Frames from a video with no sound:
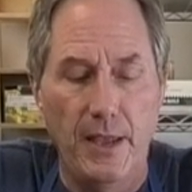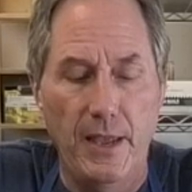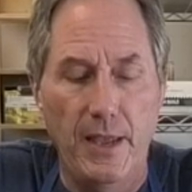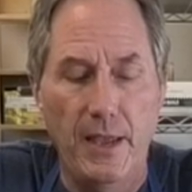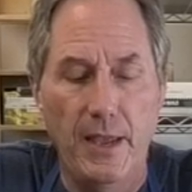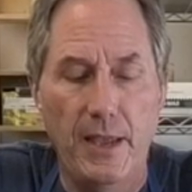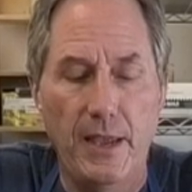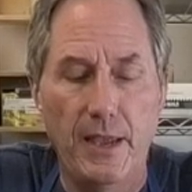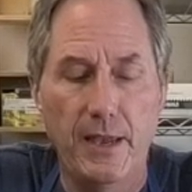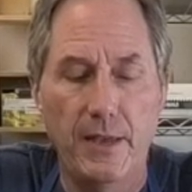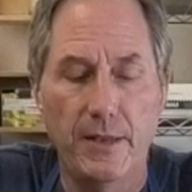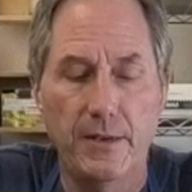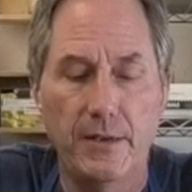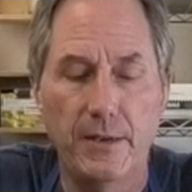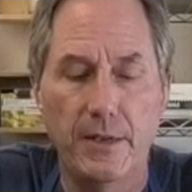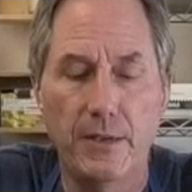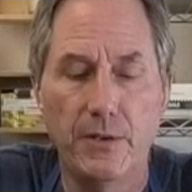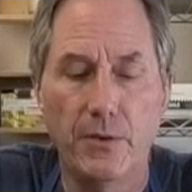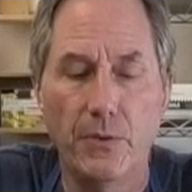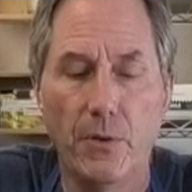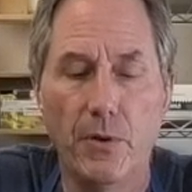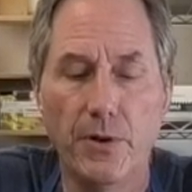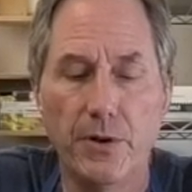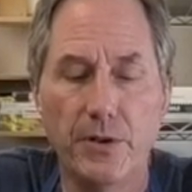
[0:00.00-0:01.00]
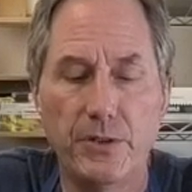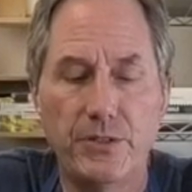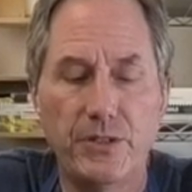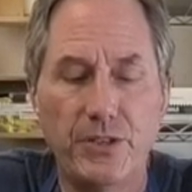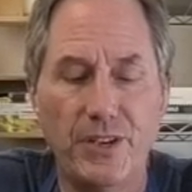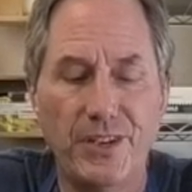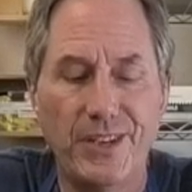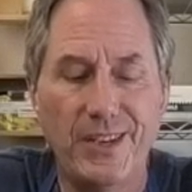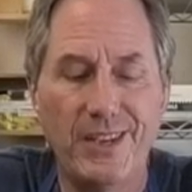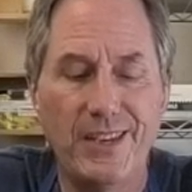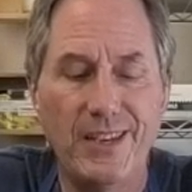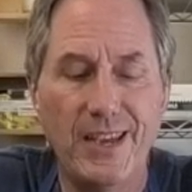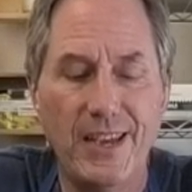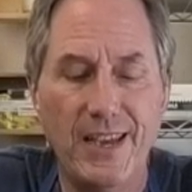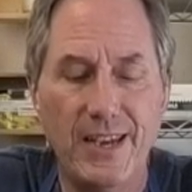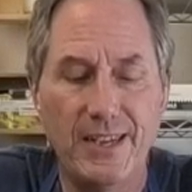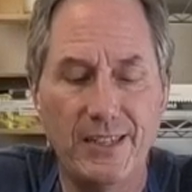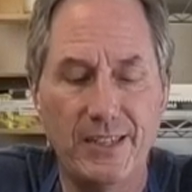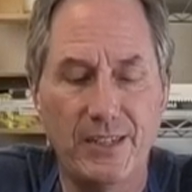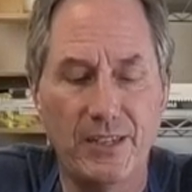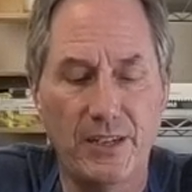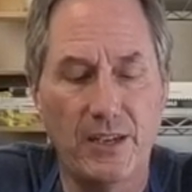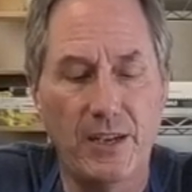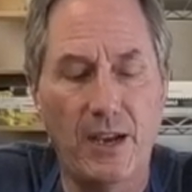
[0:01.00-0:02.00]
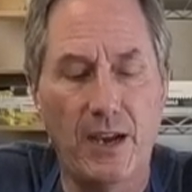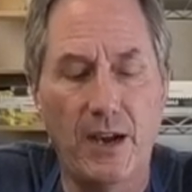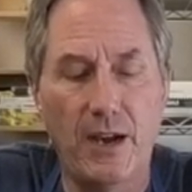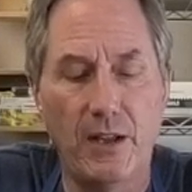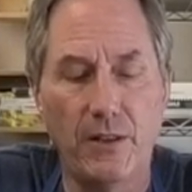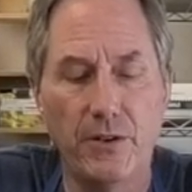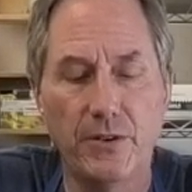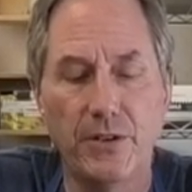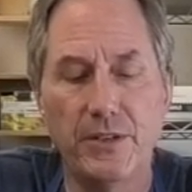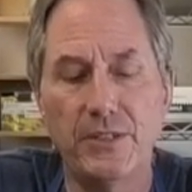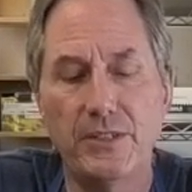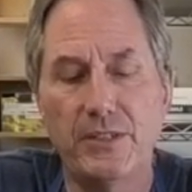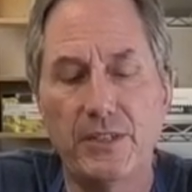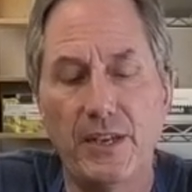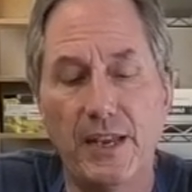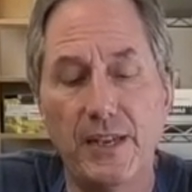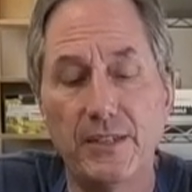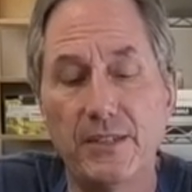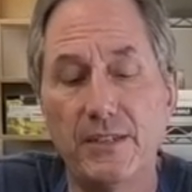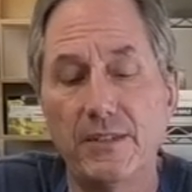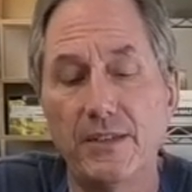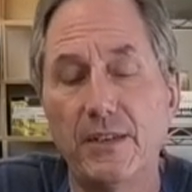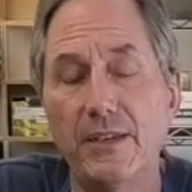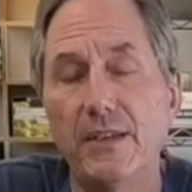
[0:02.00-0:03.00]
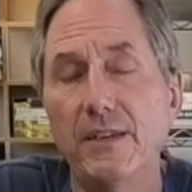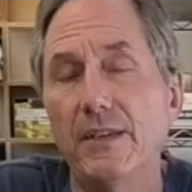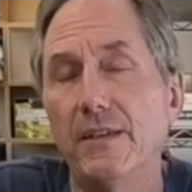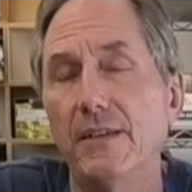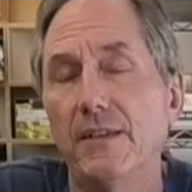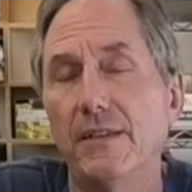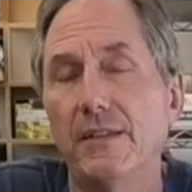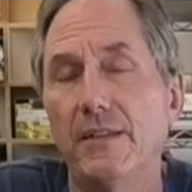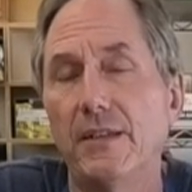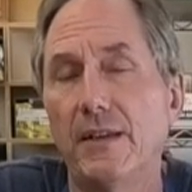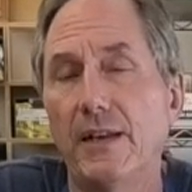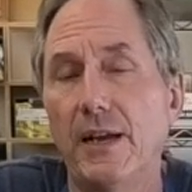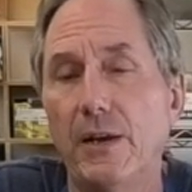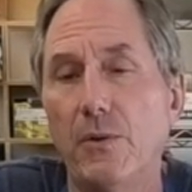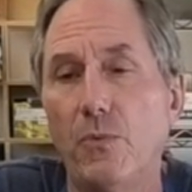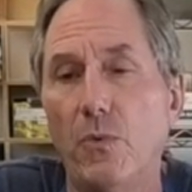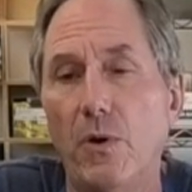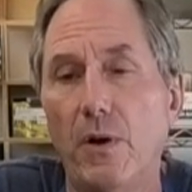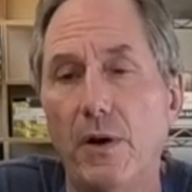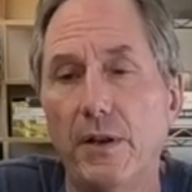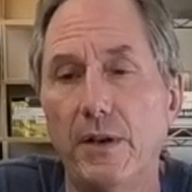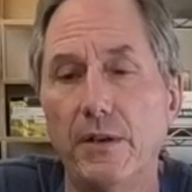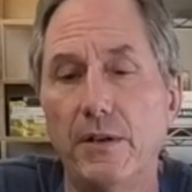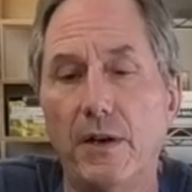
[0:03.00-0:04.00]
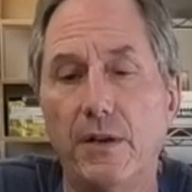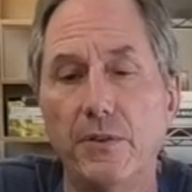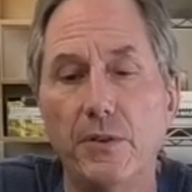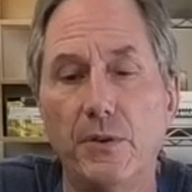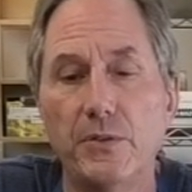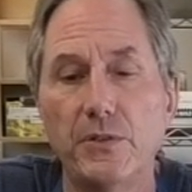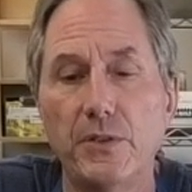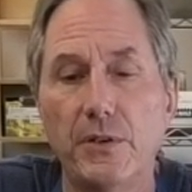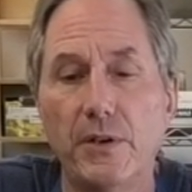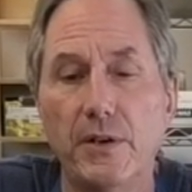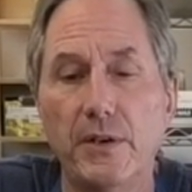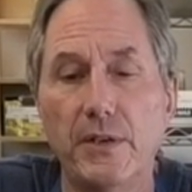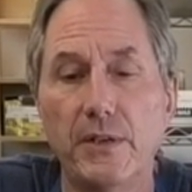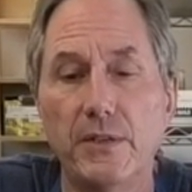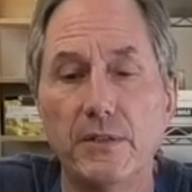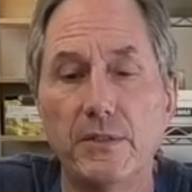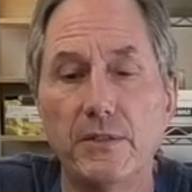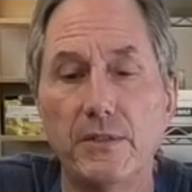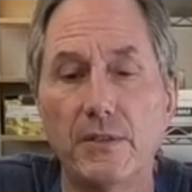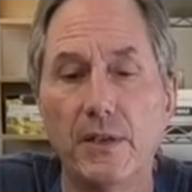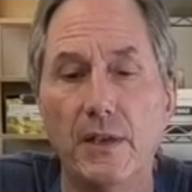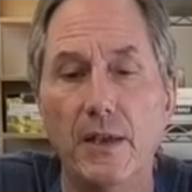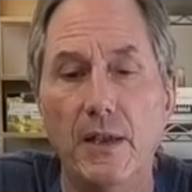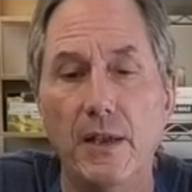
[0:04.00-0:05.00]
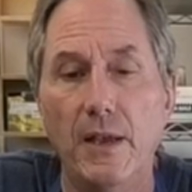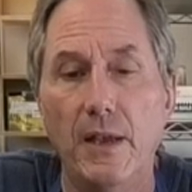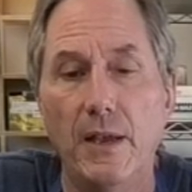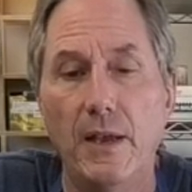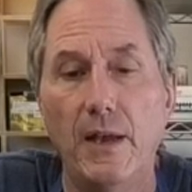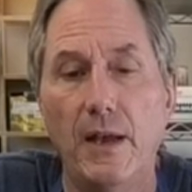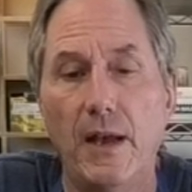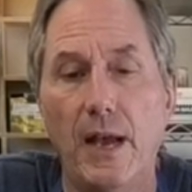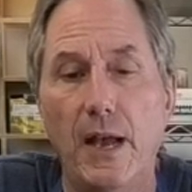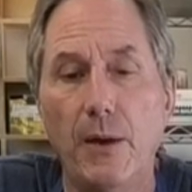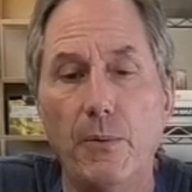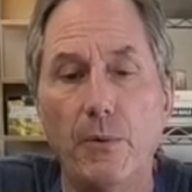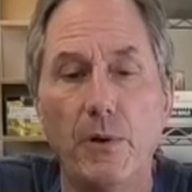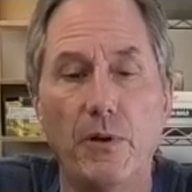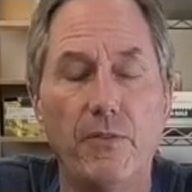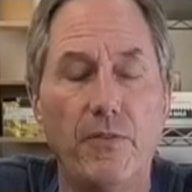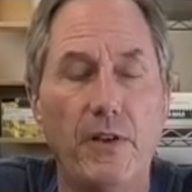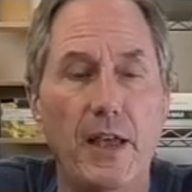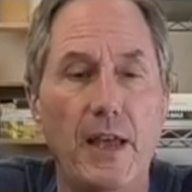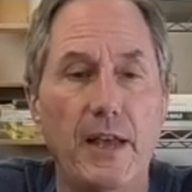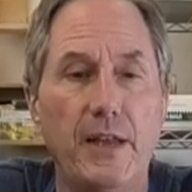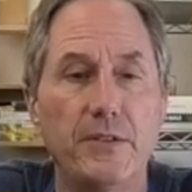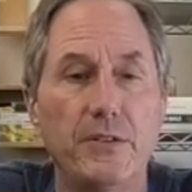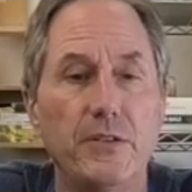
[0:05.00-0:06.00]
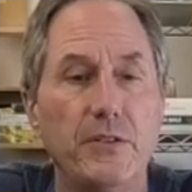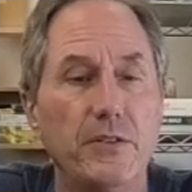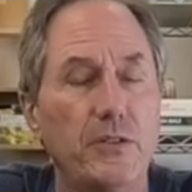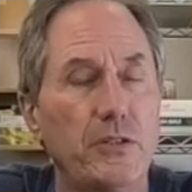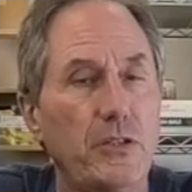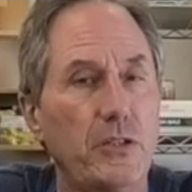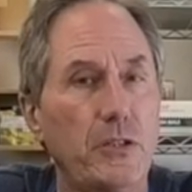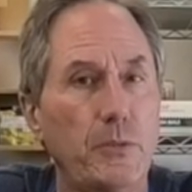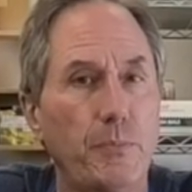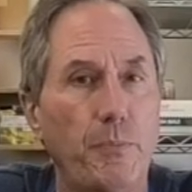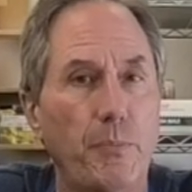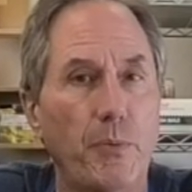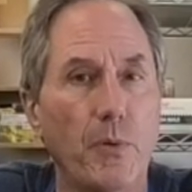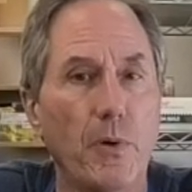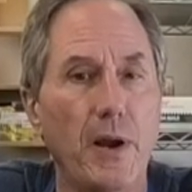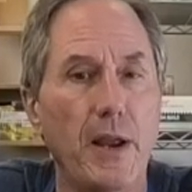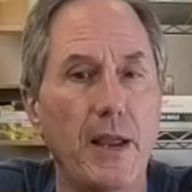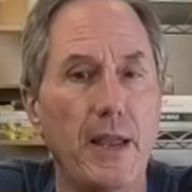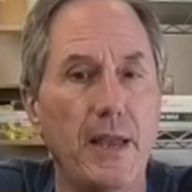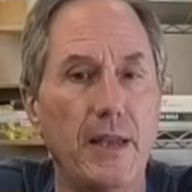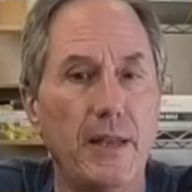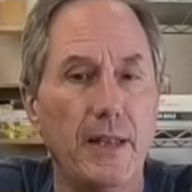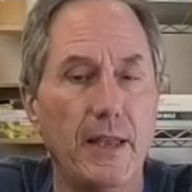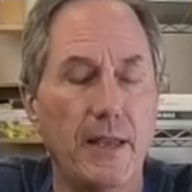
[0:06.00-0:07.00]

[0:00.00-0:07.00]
And in order to get the color intensity that I wanted on those areas, I would have had to spray it.